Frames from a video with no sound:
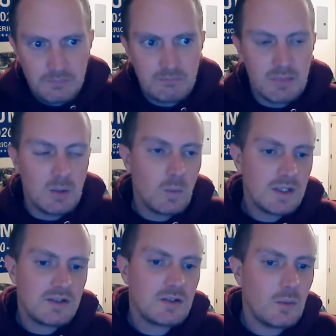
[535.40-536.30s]
But
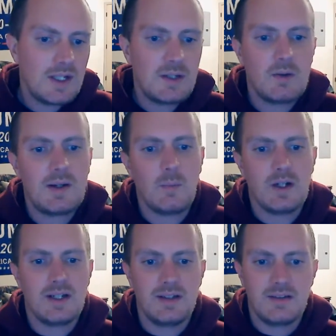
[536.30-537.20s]
once
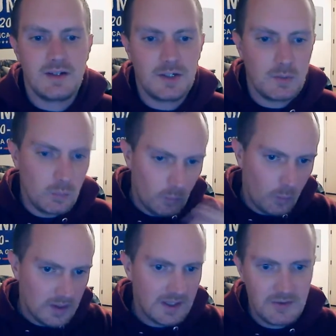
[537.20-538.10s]
2021 gets here,
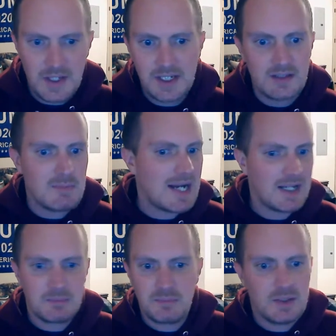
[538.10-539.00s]
once everything is back
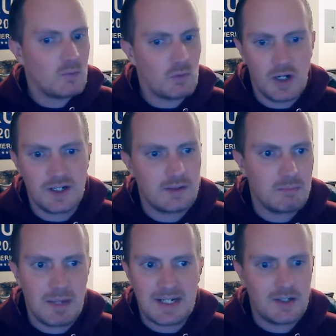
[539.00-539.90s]
up and running
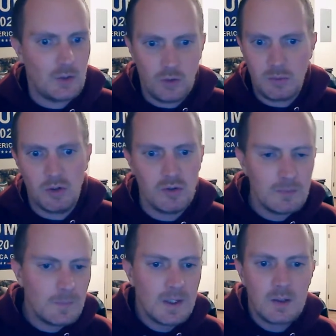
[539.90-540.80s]
back to normal,
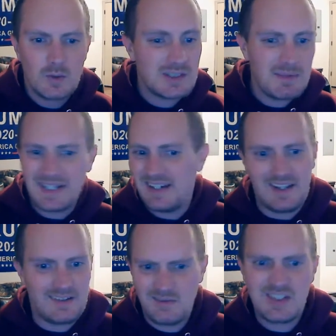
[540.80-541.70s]
which it might
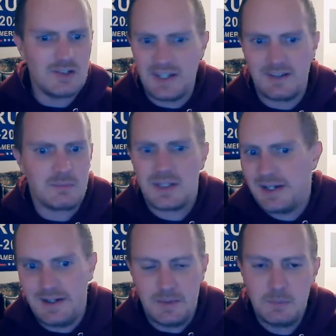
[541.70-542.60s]
still take some
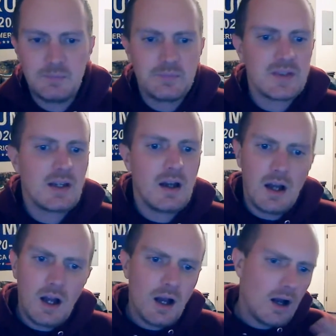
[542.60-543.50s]
time,
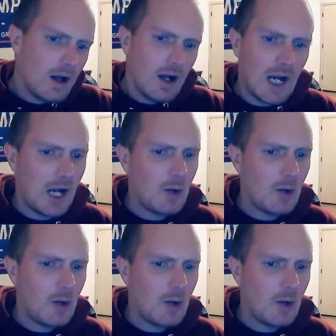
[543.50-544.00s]
I